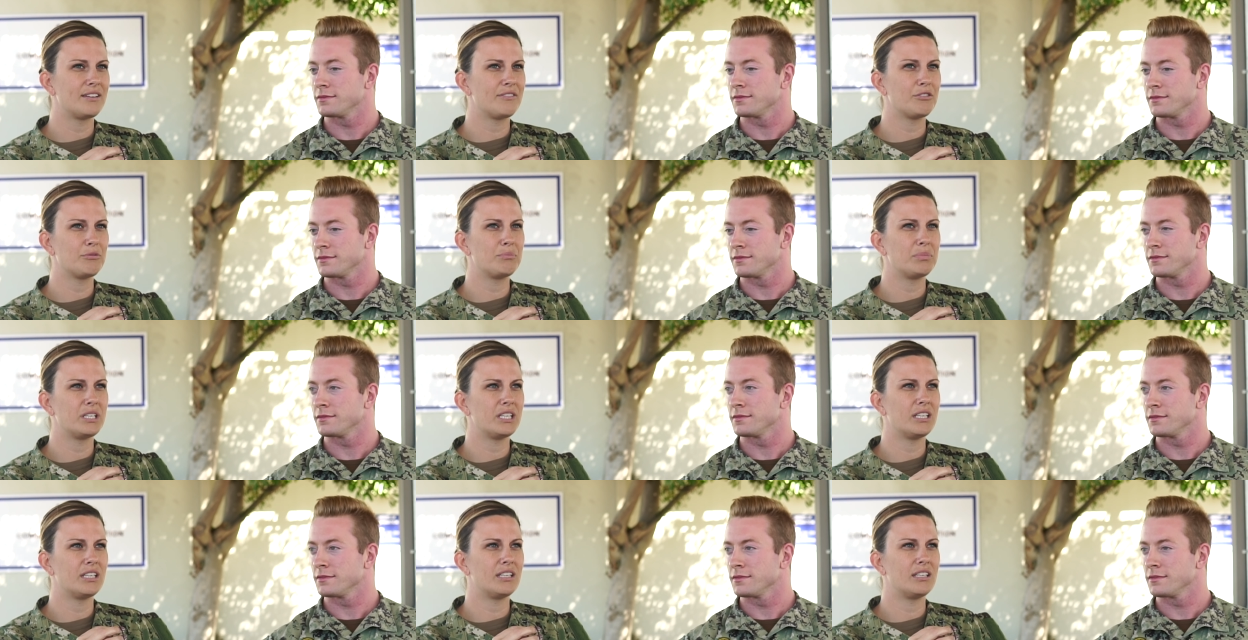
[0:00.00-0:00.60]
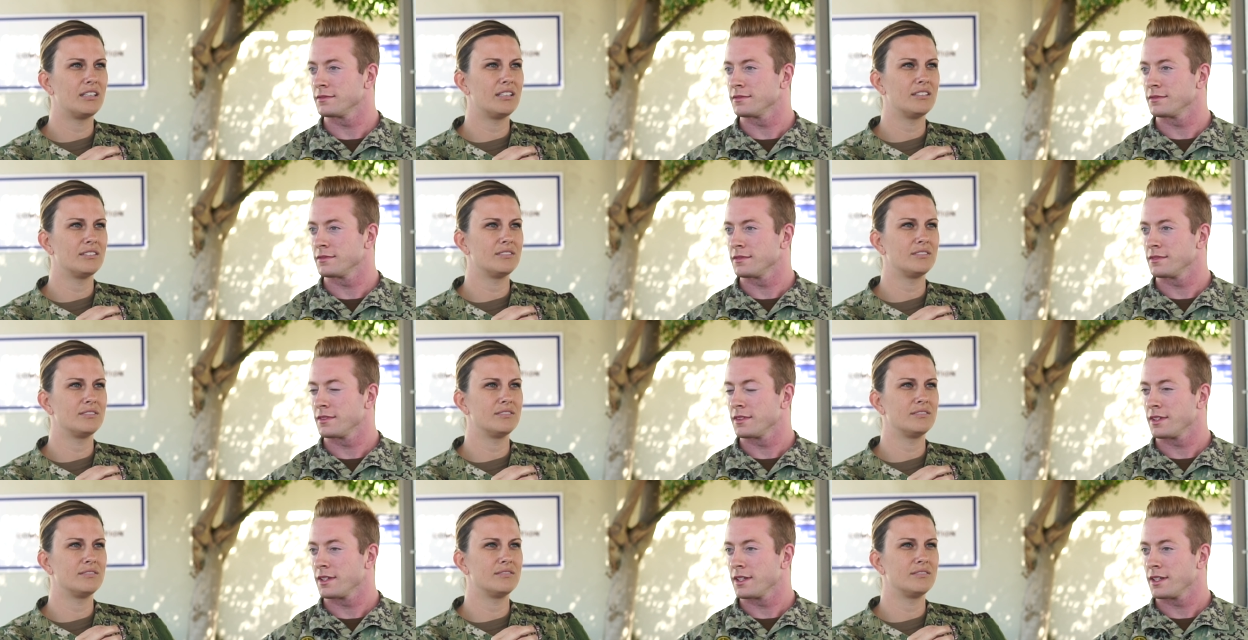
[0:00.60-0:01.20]
Speaker 1: never been,
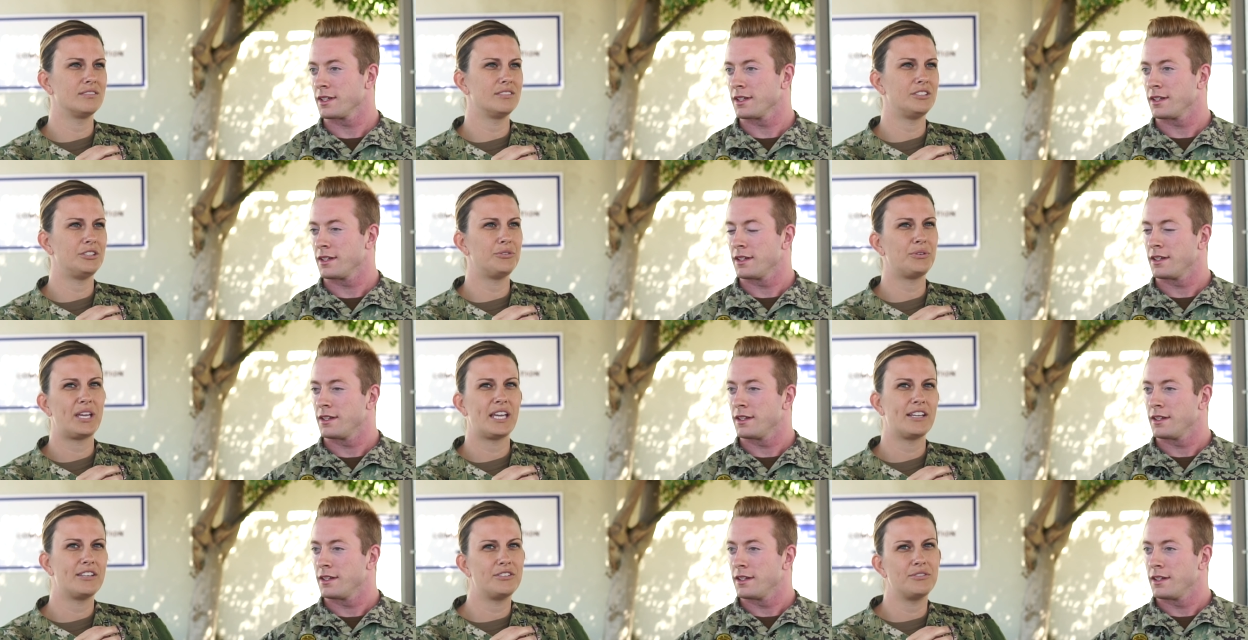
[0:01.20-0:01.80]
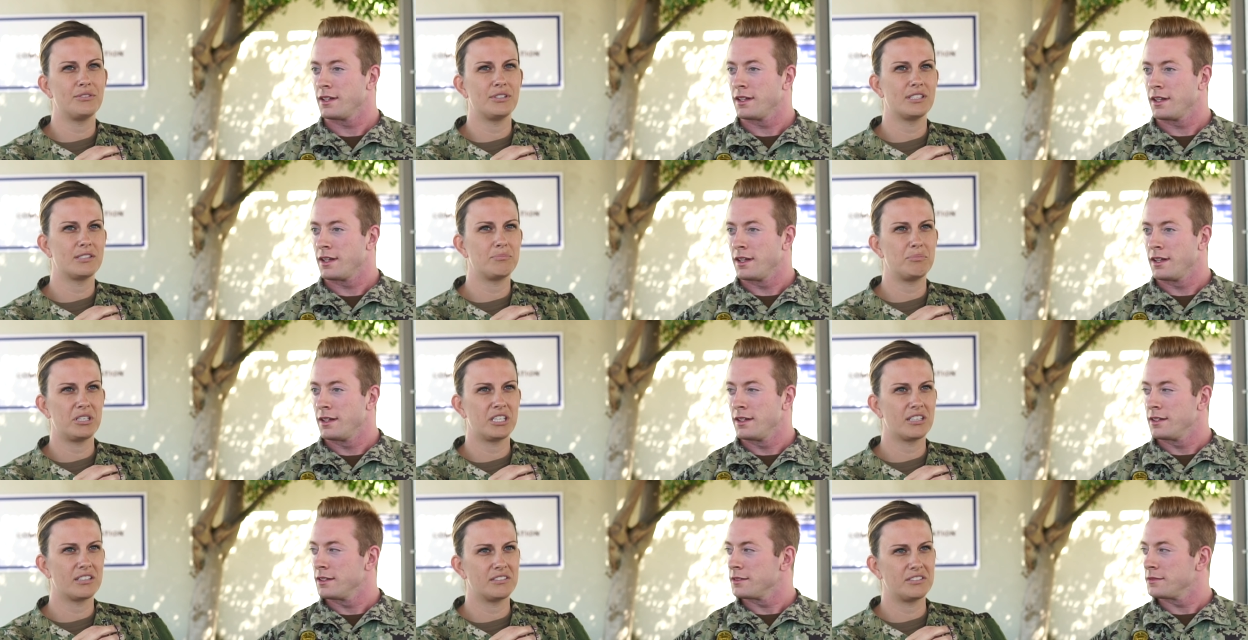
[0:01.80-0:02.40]
you can't do this
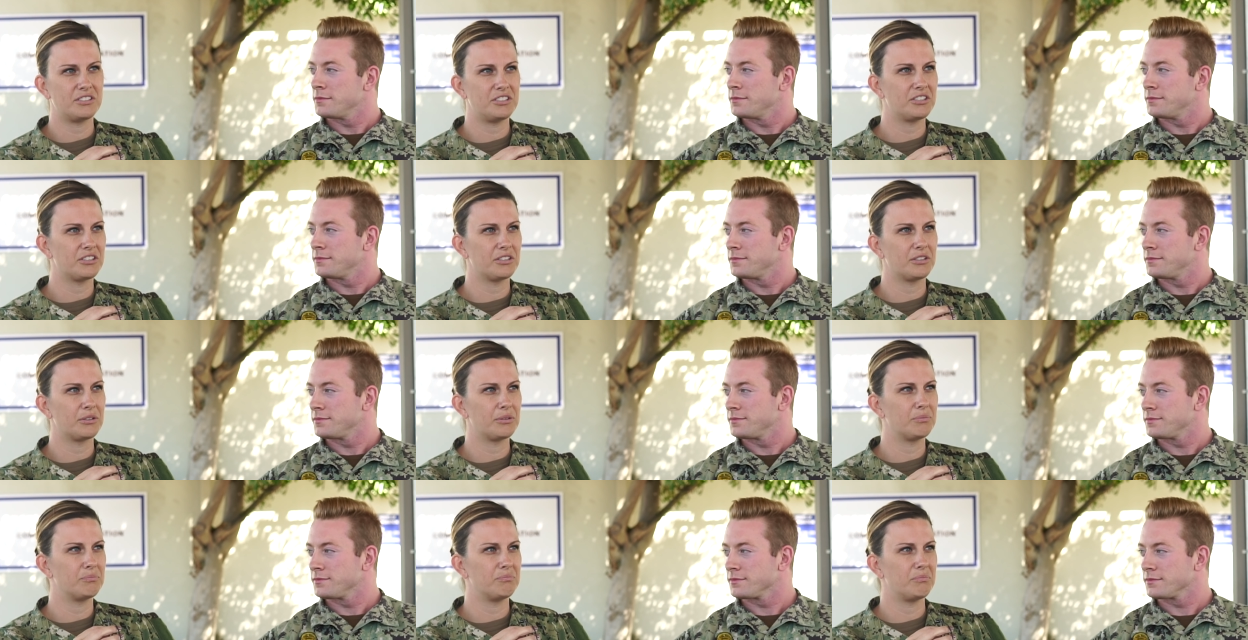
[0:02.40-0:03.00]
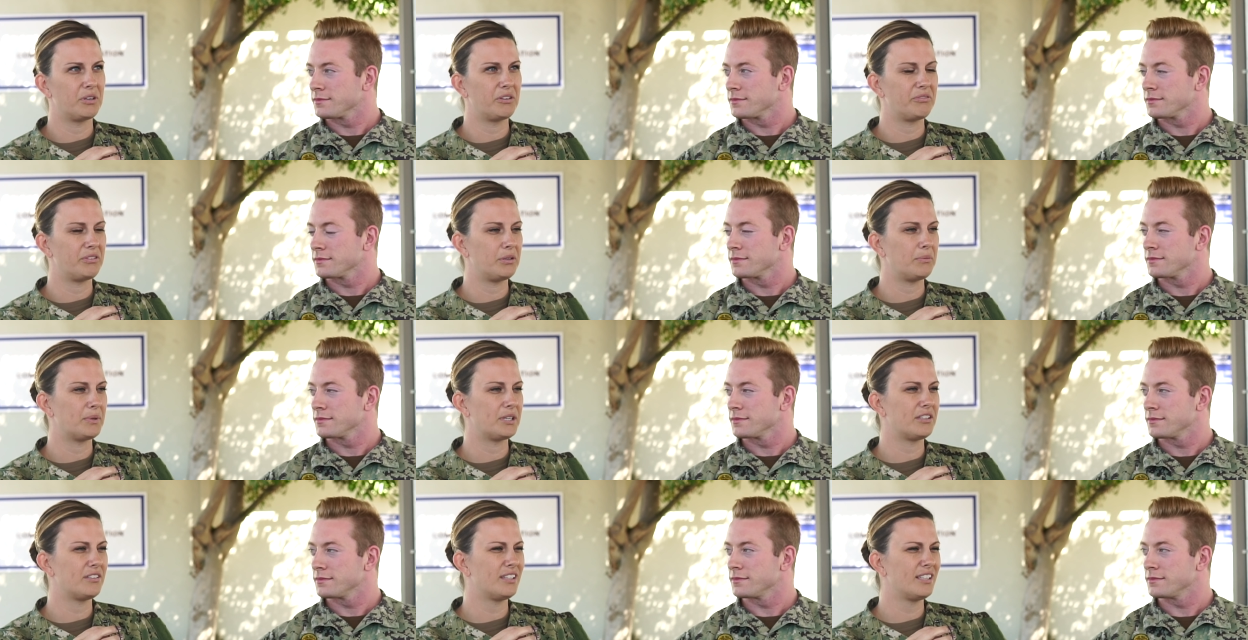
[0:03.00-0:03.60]
because you're a
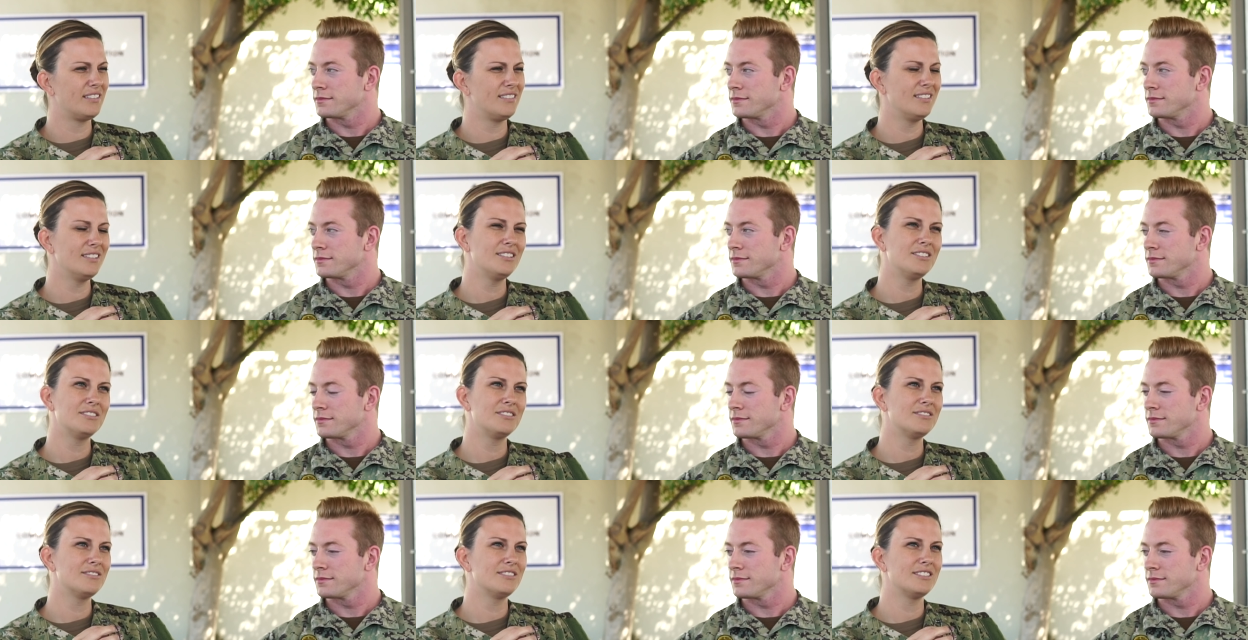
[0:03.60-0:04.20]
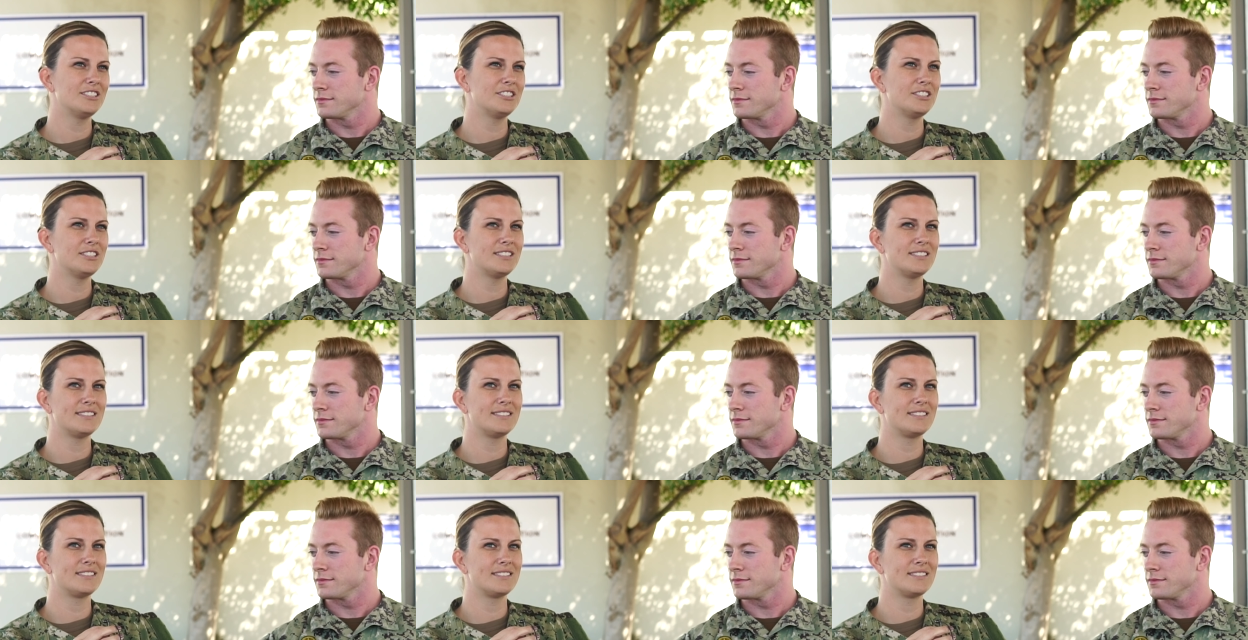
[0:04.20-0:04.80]
female. Like, no, it's
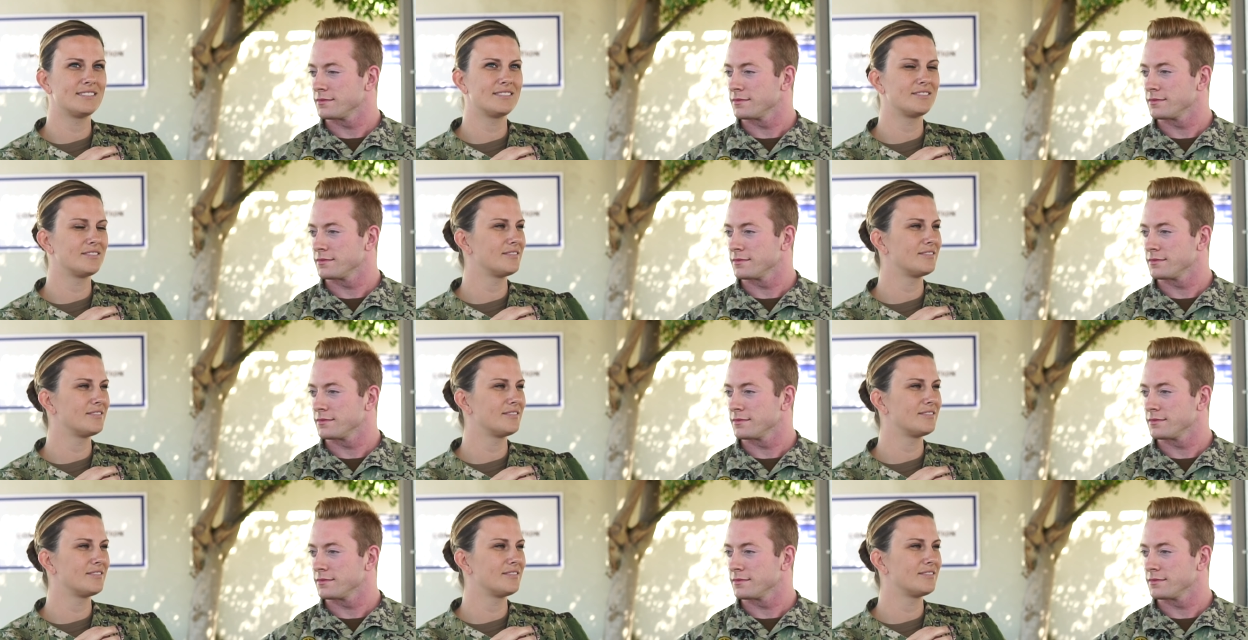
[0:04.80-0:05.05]
just